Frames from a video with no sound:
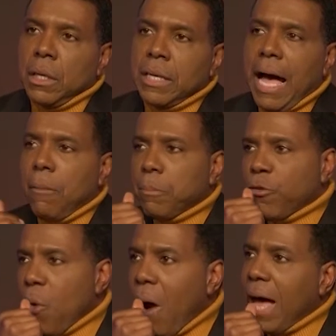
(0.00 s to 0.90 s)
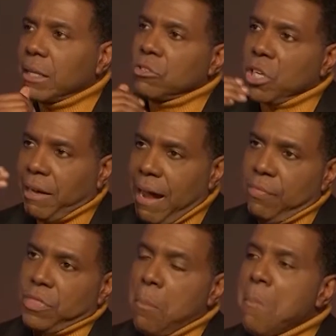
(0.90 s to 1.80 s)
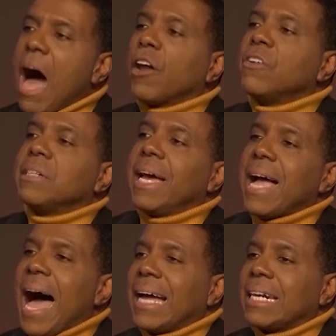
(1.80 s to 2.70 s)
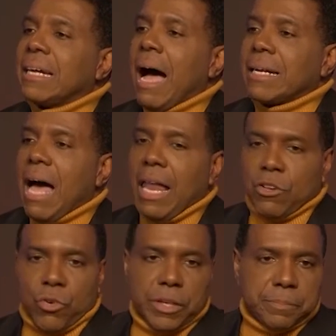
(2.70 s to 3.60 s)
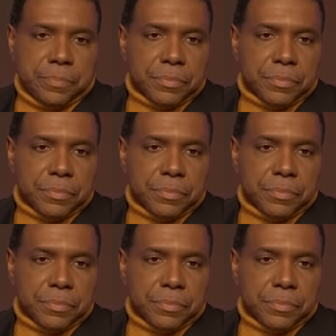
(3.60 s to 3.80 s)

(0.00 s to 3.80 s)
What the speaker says: Now, before I look at the modern-day idolatry,